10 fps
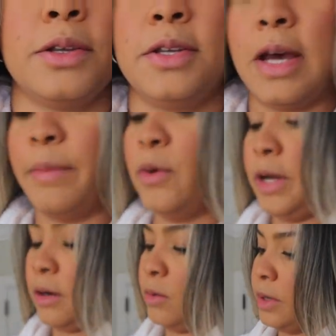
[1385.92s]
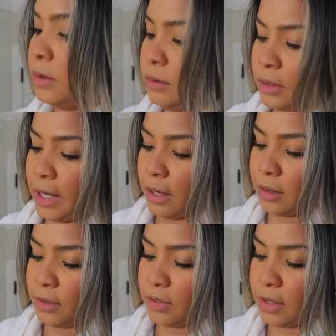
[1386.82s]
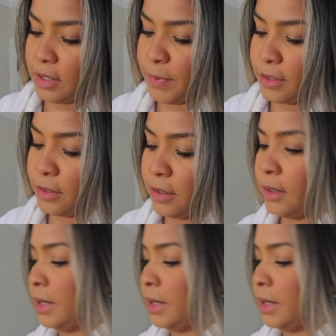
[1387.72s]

Tymo hair oil. Again, this is not sponsored.